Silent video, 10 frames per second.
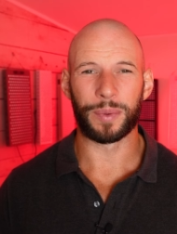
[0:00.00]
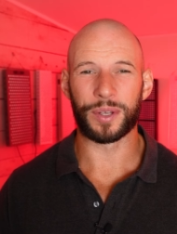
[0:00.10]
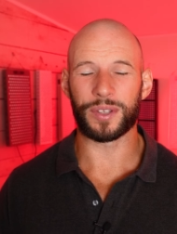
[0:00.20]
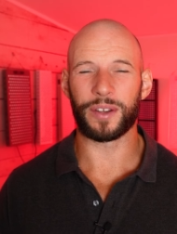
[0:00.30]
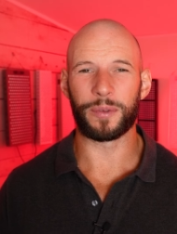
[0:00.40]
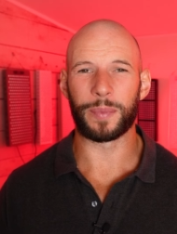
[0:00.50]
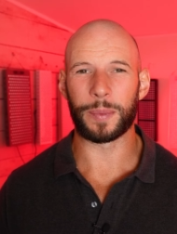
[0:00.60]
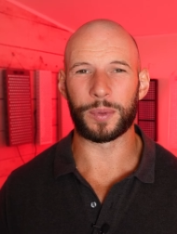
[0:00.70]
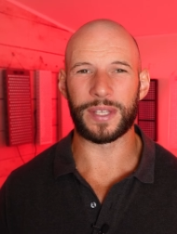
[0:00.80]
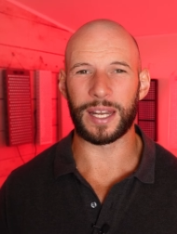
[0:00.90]
because often
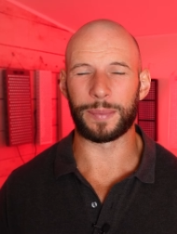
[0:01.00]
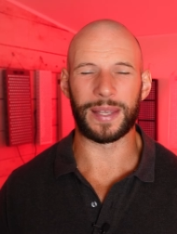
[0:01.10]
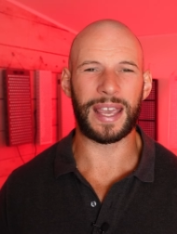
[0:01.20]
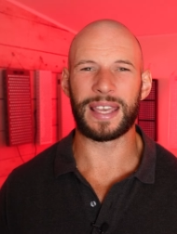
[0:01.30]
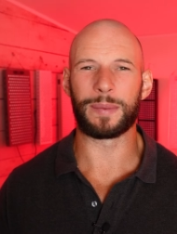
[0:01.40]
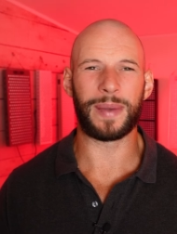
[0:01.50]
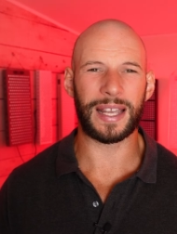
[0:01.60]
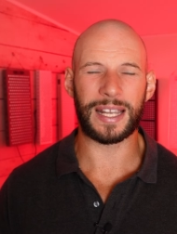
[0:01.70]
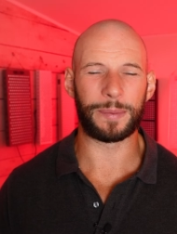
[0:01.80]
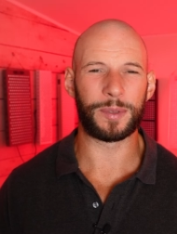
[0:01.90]
people say to me, hey, the
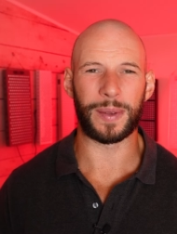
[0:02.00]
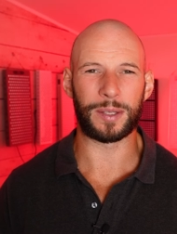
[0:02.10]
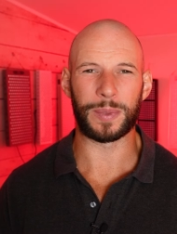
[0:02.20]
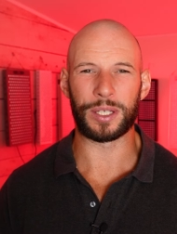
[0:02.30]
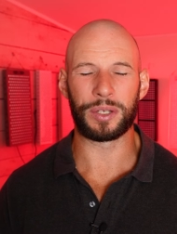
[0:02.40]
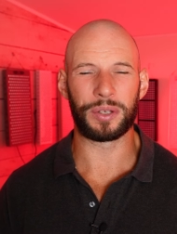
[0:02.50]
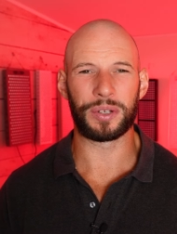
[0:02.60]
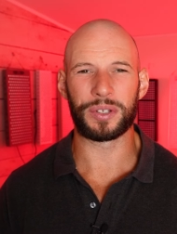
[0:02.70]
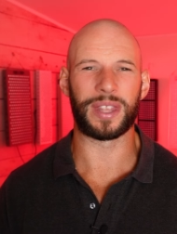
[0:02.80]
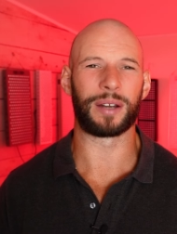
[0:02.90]
markups must be
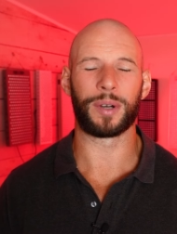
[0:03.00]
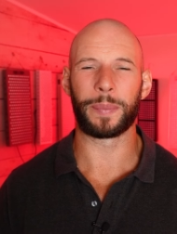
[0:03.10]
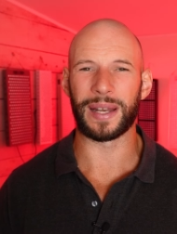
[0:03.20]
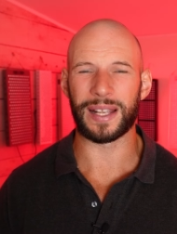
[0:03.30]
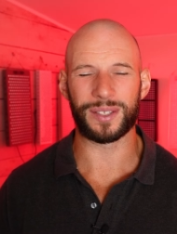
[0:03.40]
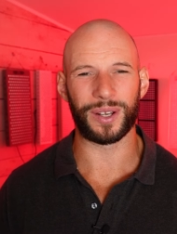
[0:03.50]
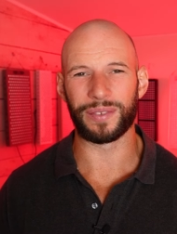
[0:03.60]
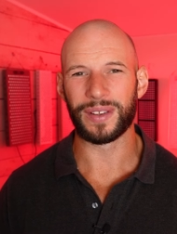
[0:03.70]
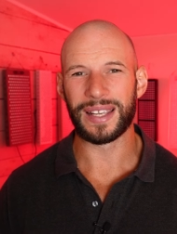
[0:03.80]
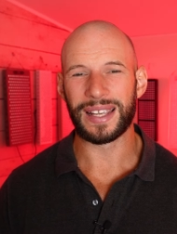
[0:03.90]
huge, they're ripping us off.